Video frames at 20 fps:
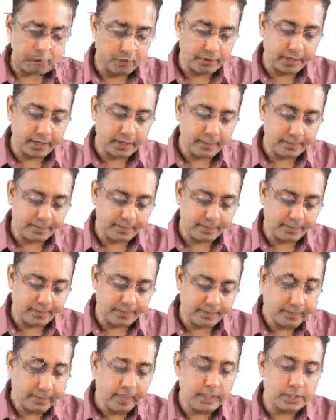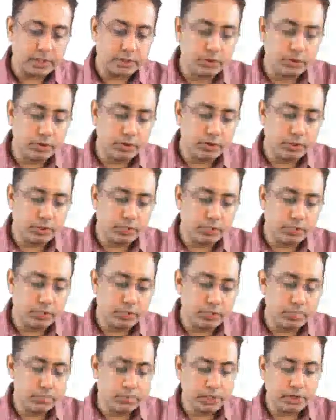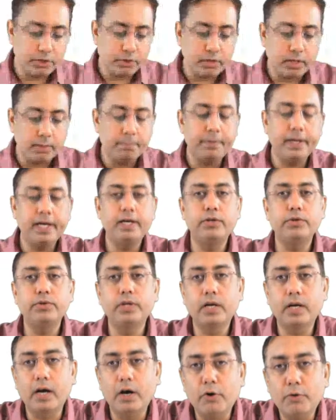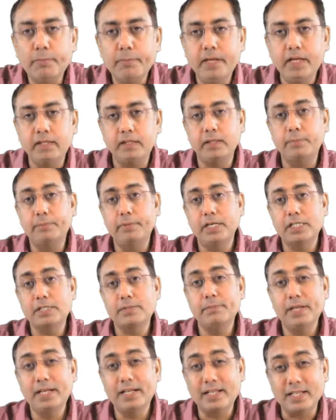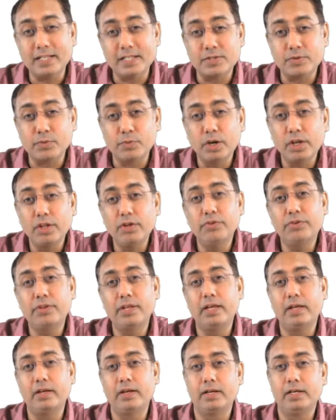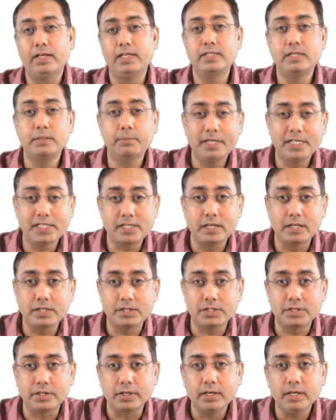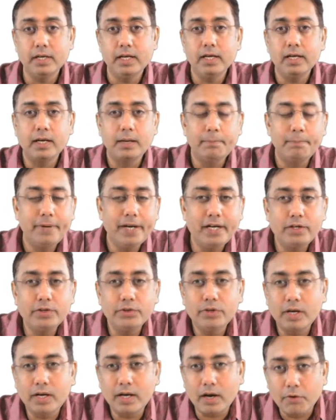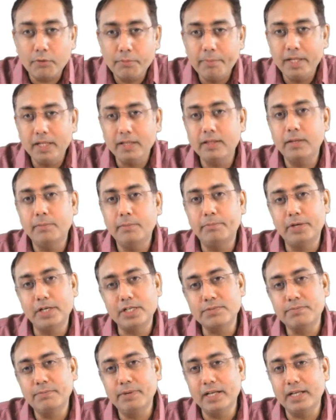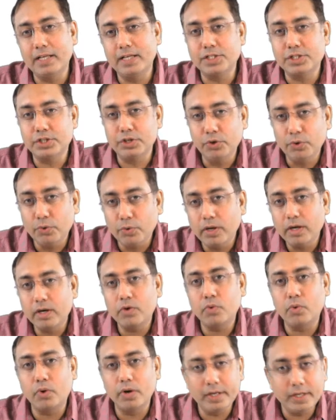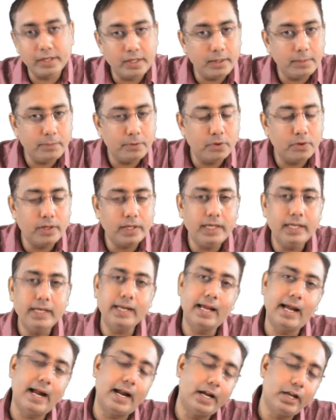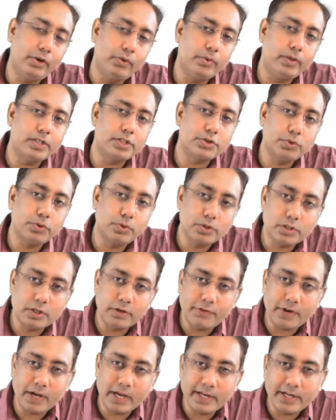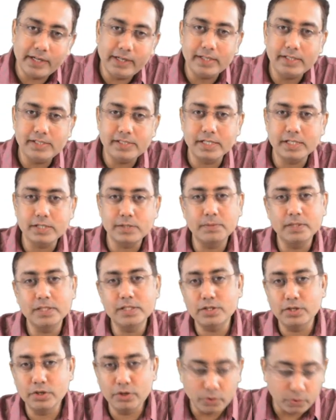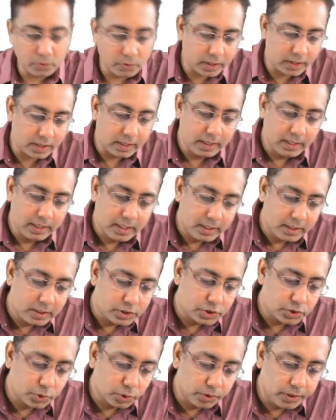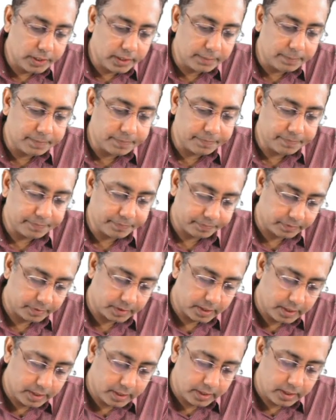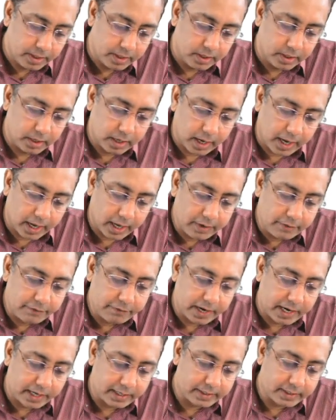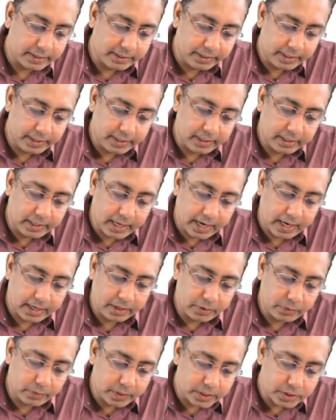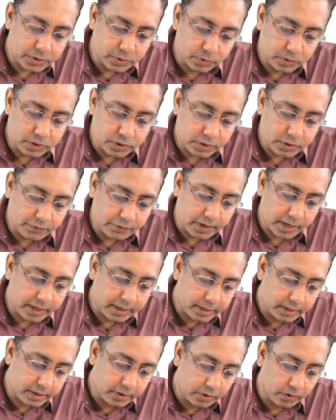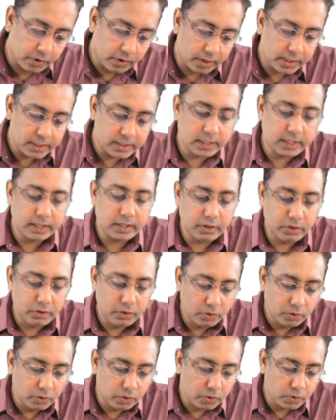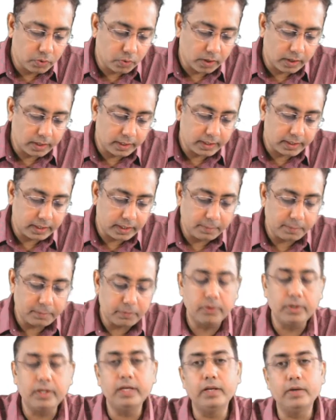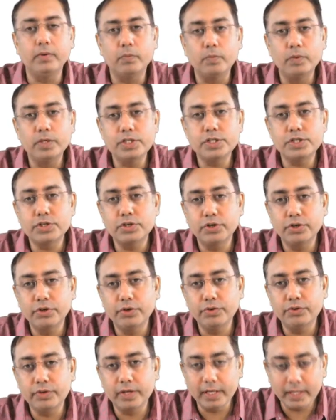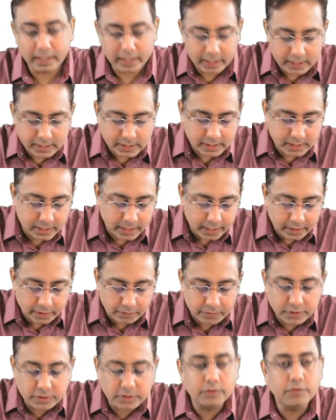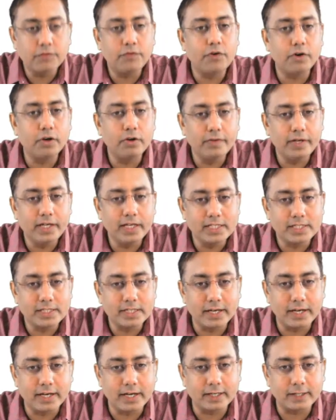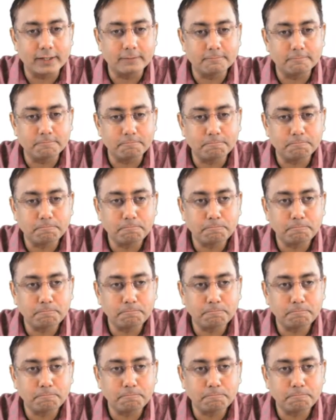Okay. Let's go to the next MCQ. Compared to the cow milk, the breast milk is, what do you think is the best answer? Compared to the cow milk, the breast milk is lower quantity protein, adequate source of iron till 6 months, lower sodium, high fat content, adequate source of iron, or is it low quantity protein? Which do you think is correct? Which of the following is correct?